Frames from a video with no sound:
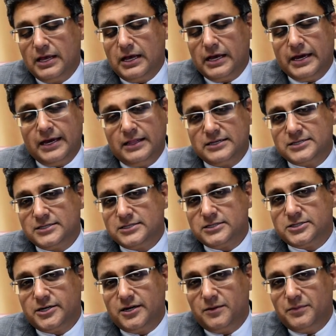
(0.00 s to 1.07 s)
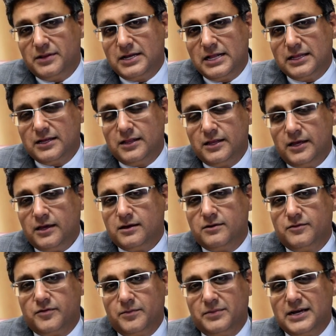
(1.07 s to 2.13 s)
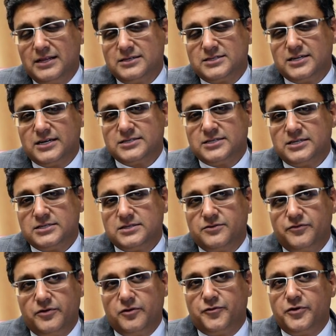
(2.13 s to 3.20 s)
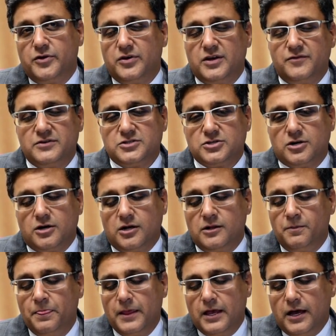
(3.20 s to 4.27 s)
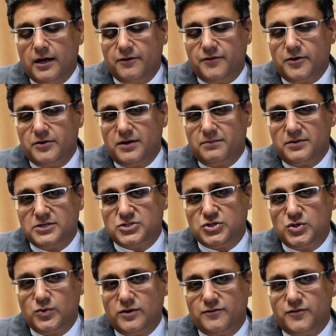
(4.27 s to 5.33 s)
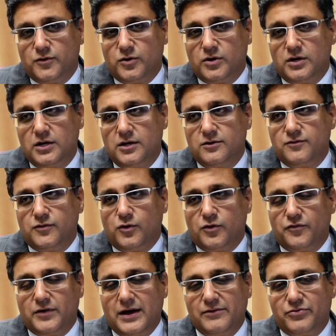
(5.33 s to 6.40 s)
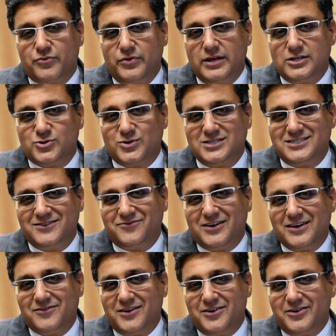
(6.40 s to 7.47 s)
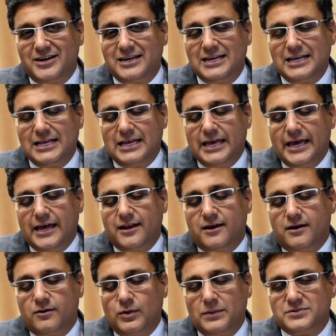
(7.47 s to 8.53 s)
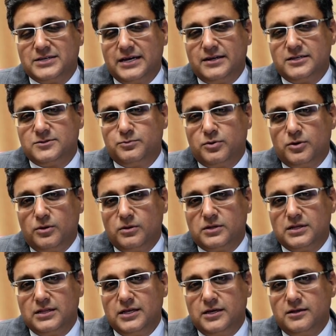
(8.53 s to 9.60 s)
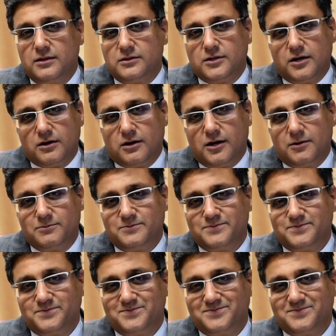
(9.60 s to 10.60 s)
Again, this is Attorney Bilal Khalik from Dallas, Texas. Feel free to give us a call. Our phone number is 214 453 2500, and our website is boldlegal.com.